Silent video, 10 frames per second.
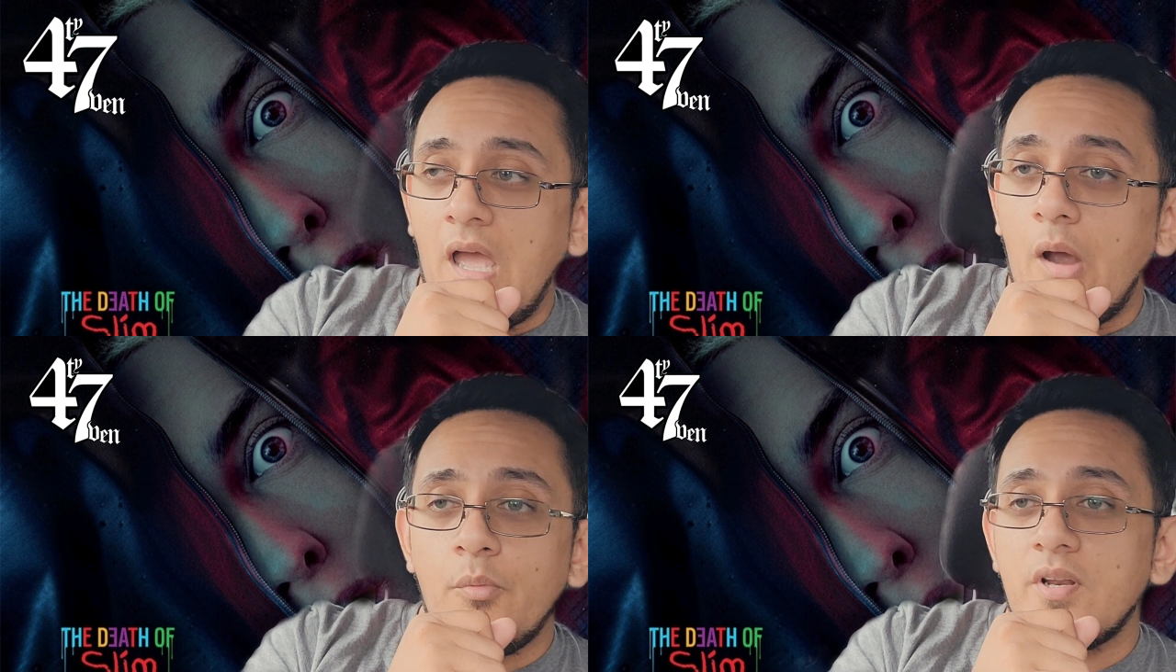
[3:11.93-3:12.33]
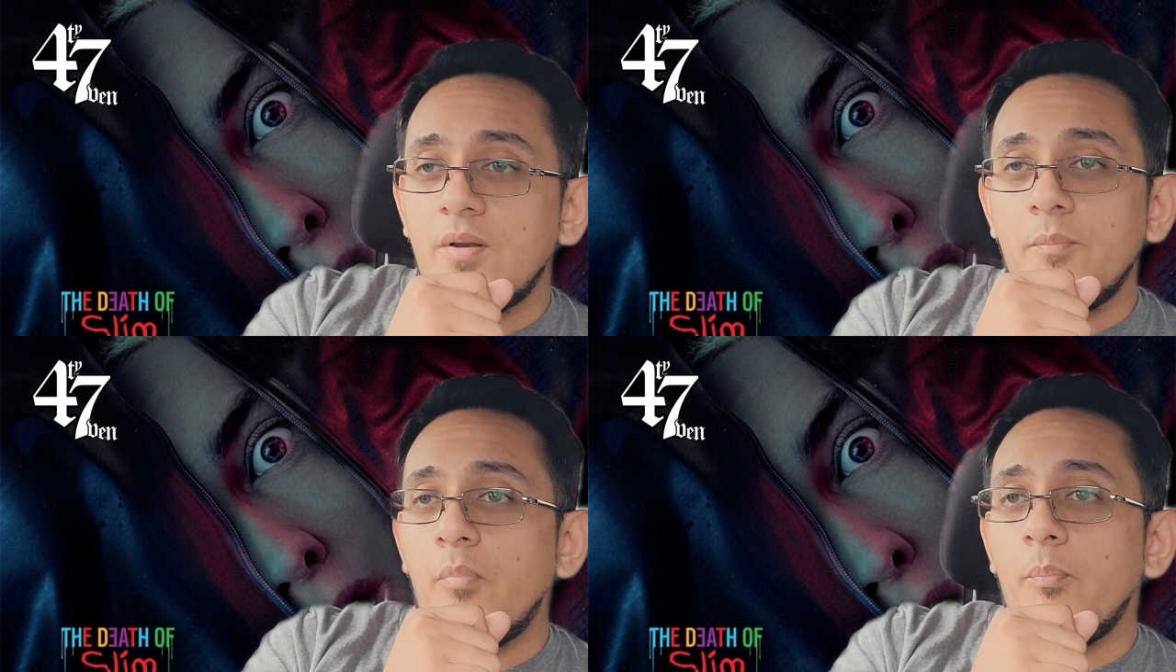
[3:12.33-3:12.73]
I
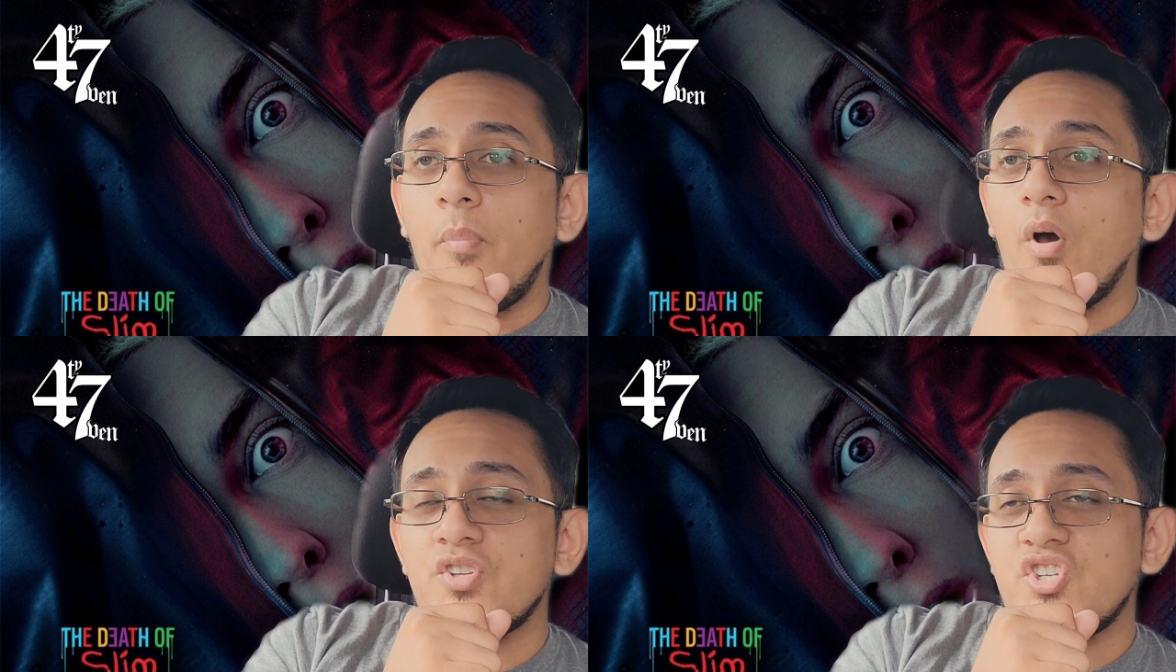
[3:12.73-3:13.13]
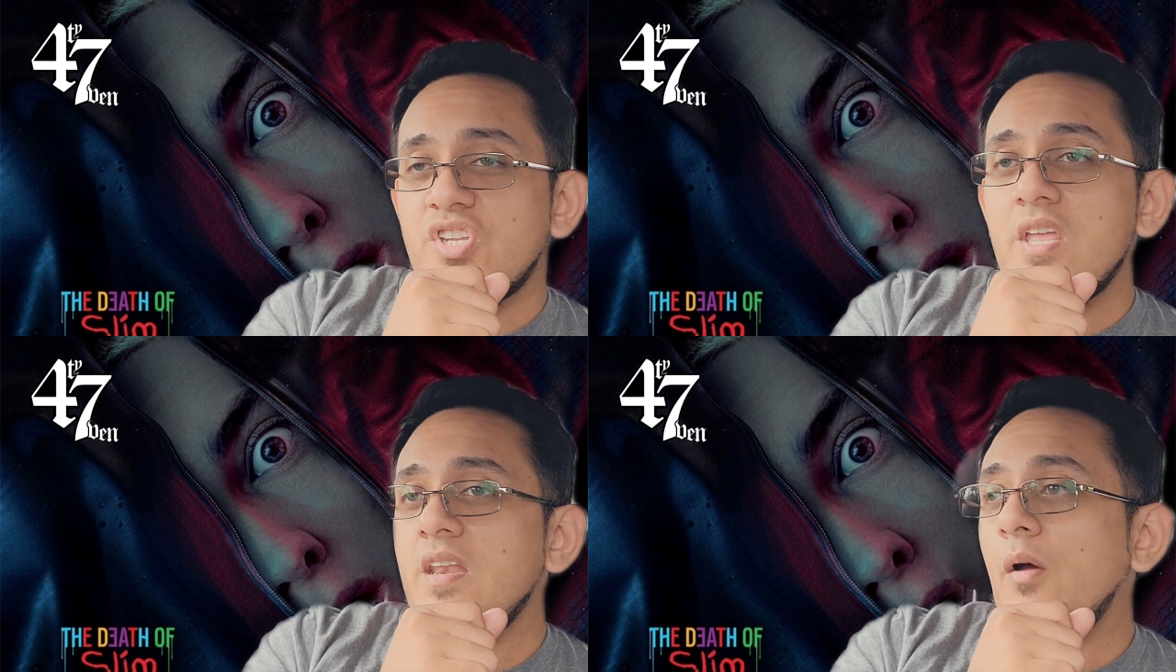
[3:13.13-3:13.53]
wouldn't have bought
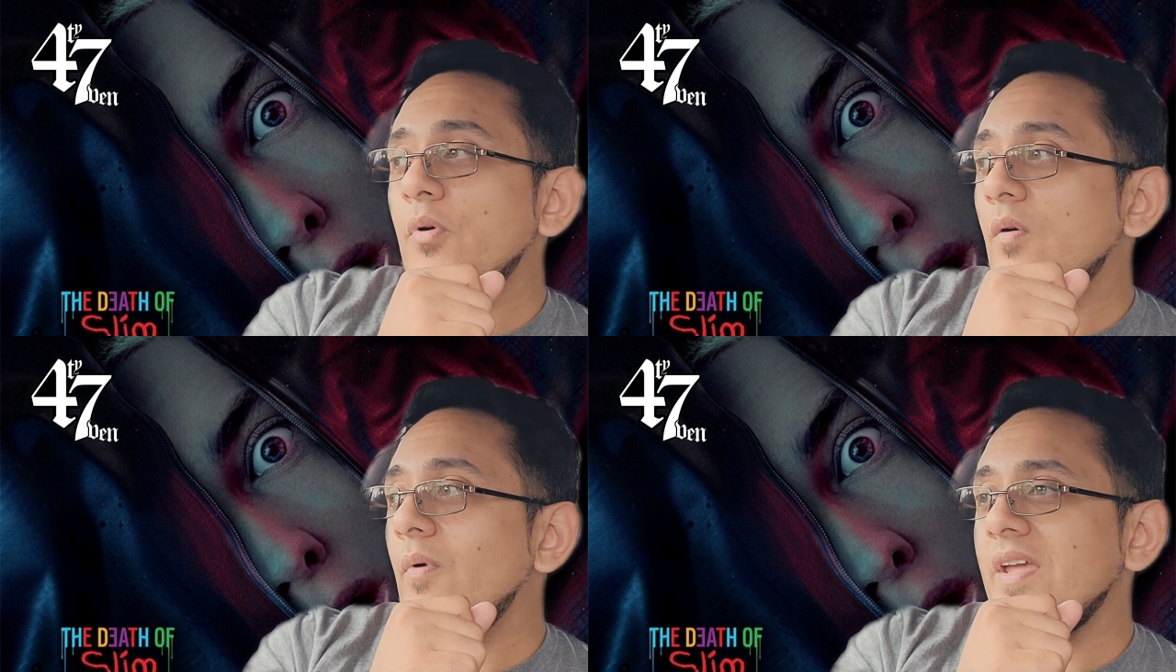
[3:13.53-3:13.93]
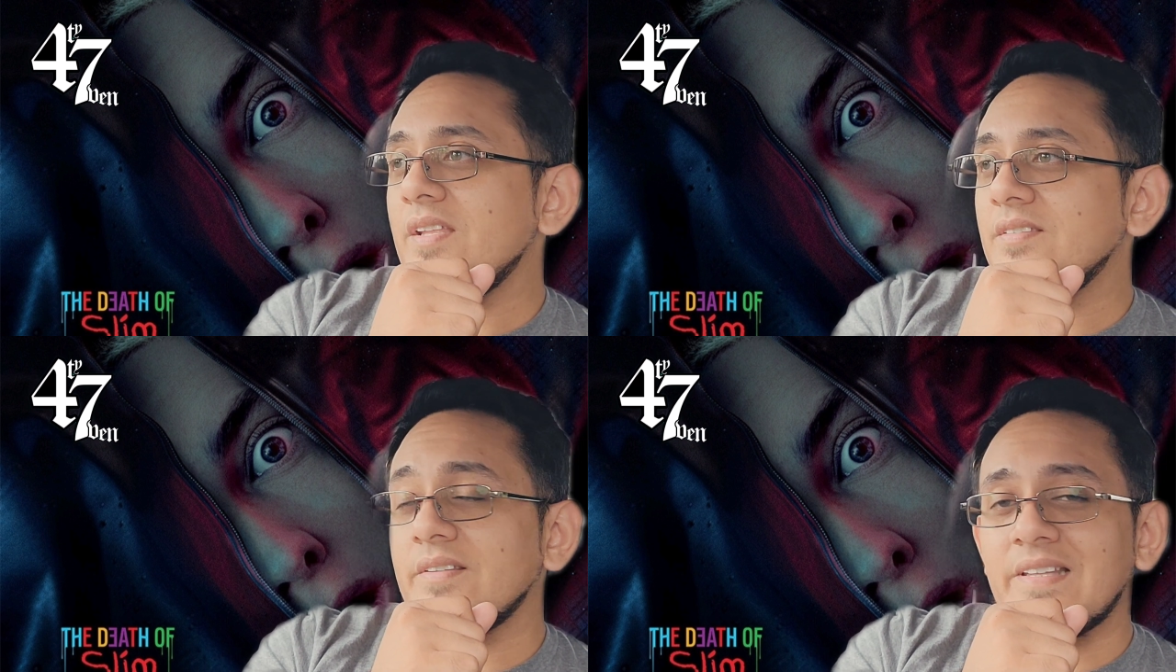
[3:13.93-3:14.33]
shit. That would have
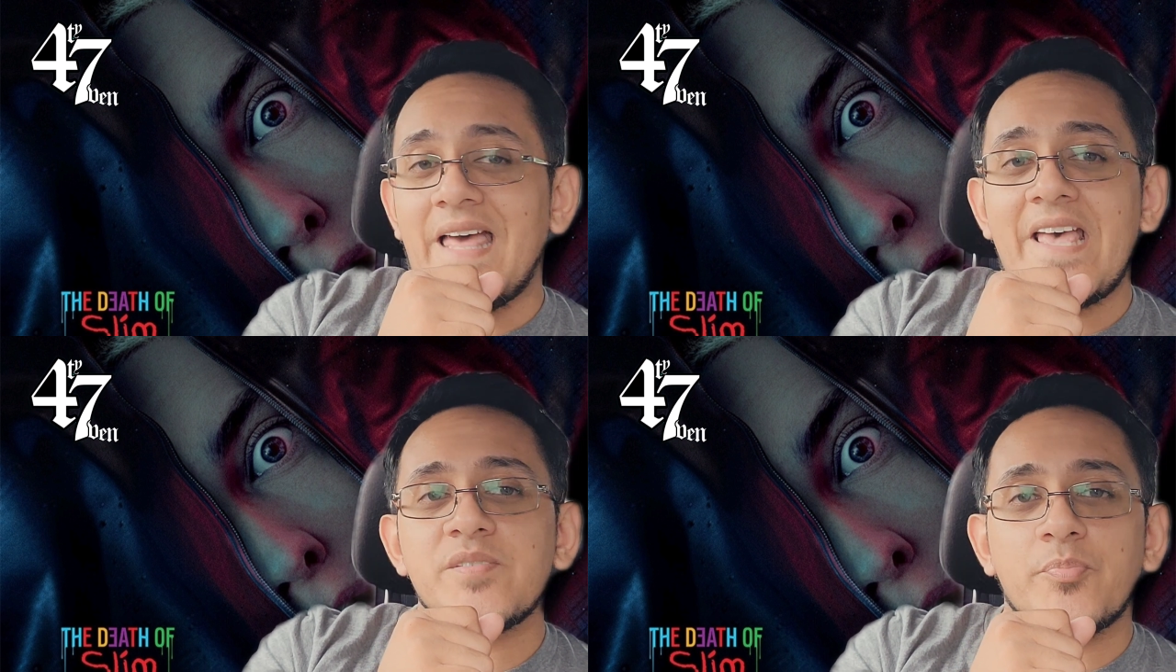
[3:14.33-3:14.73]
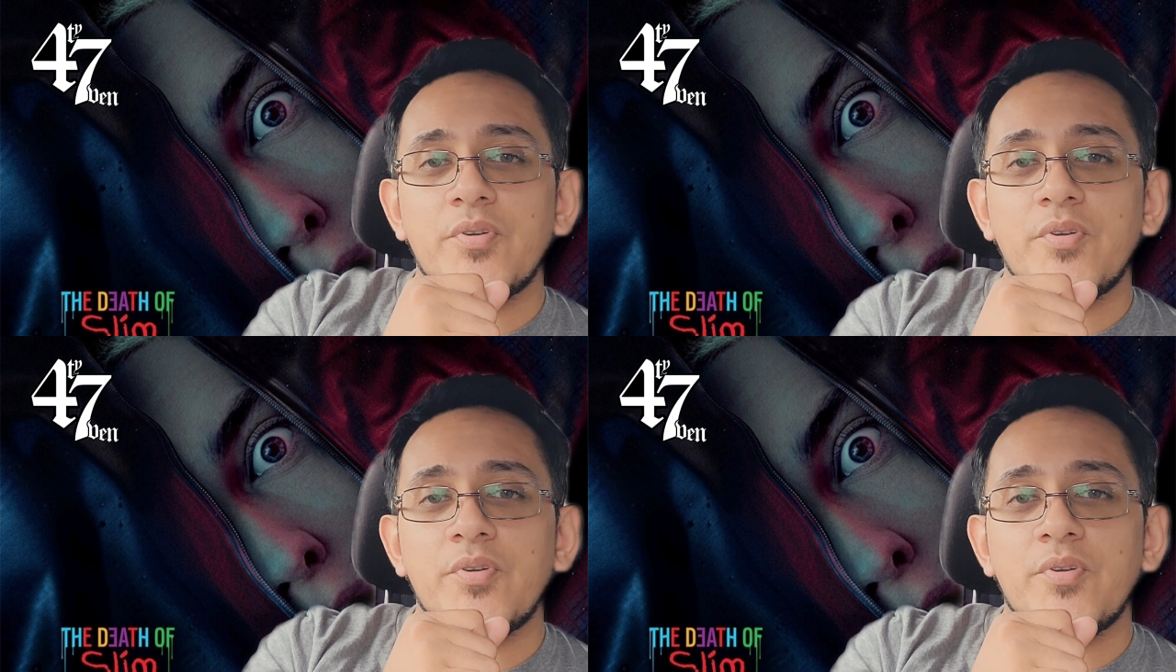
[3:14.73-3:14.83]
waited till the last